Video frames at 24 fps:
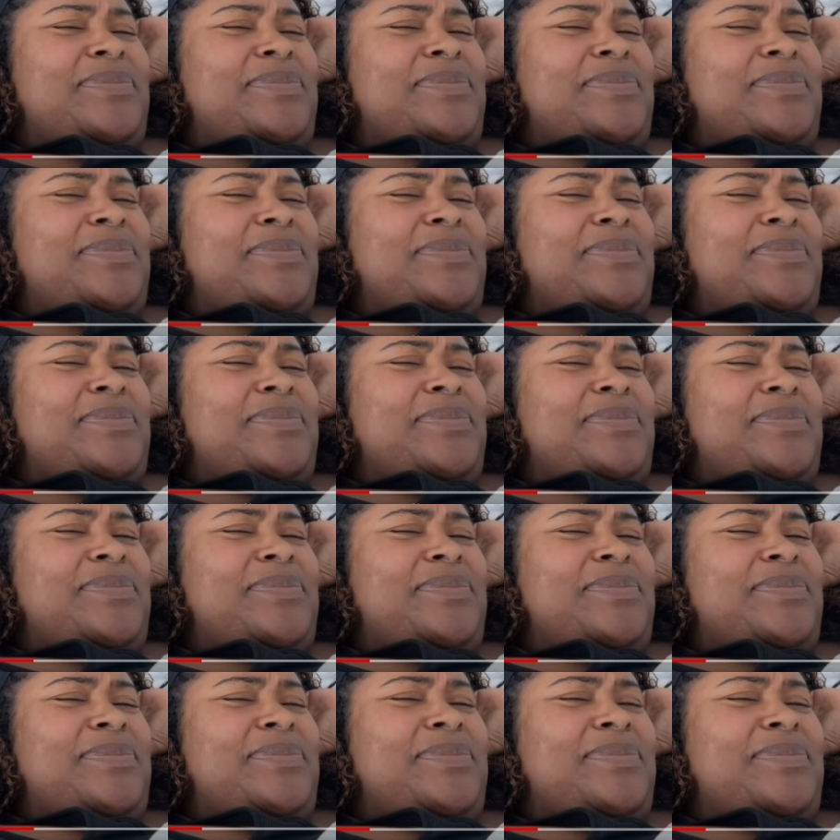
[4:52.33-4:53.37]

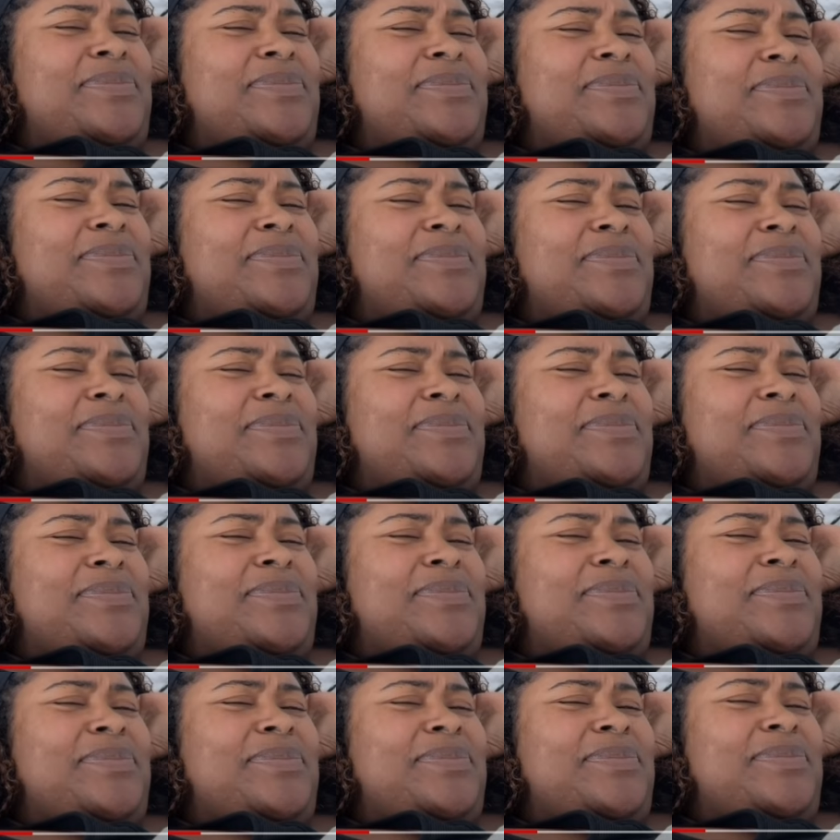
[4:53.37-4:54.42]

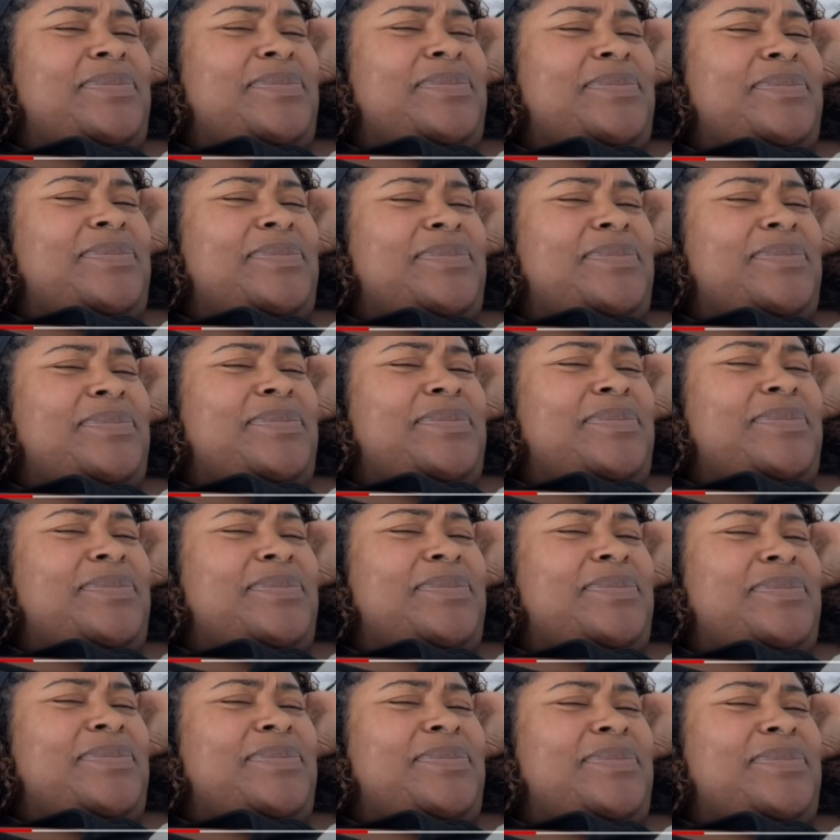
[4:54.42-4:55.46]

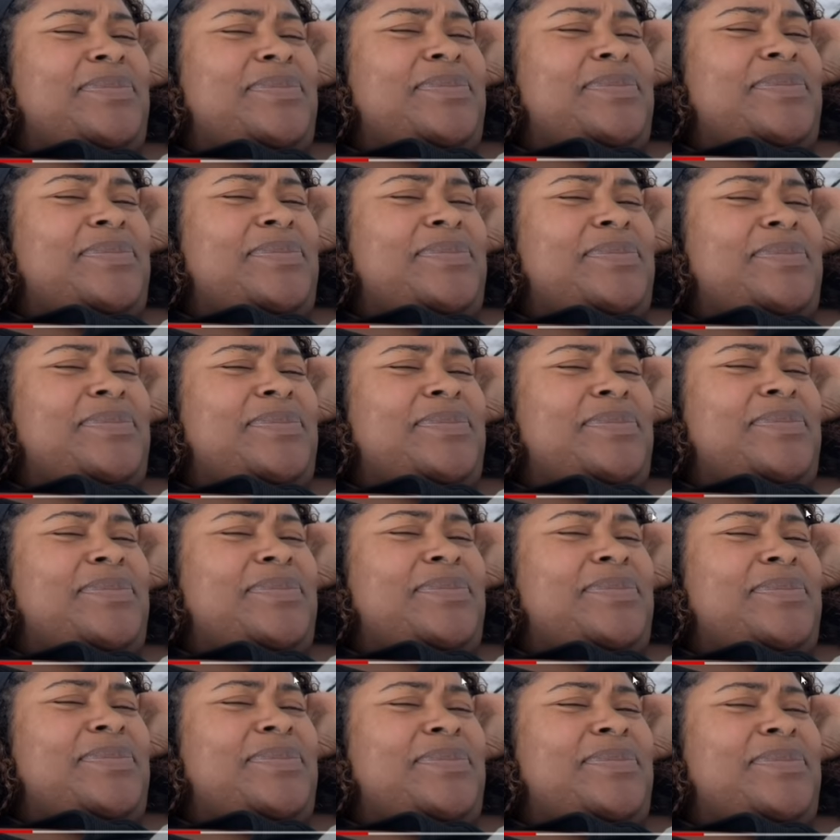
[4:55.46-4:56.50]

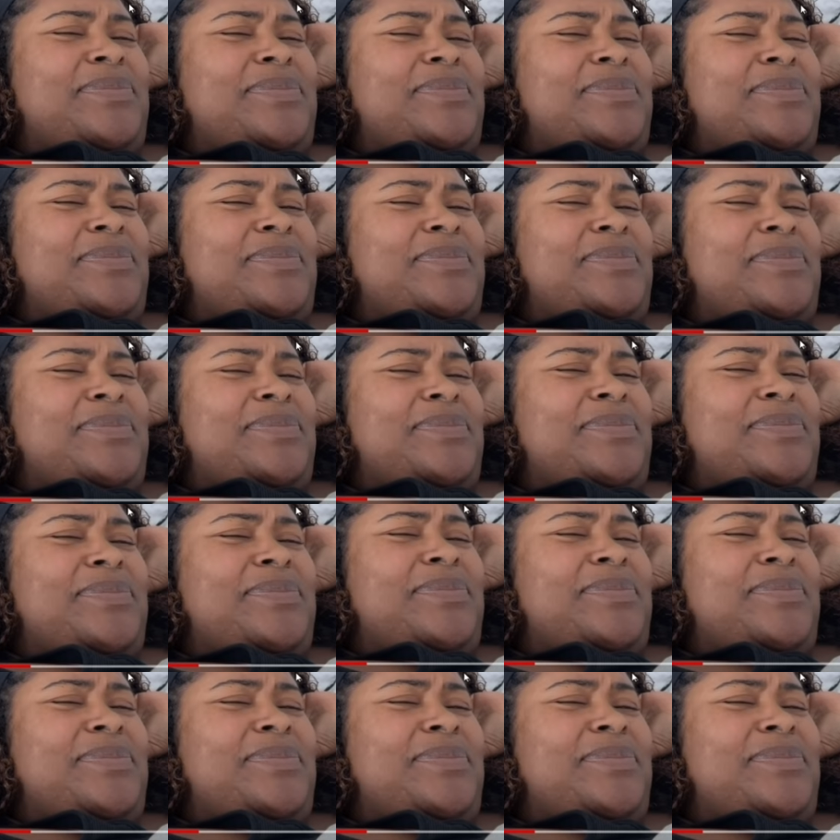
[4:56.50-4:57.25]
(not speaking)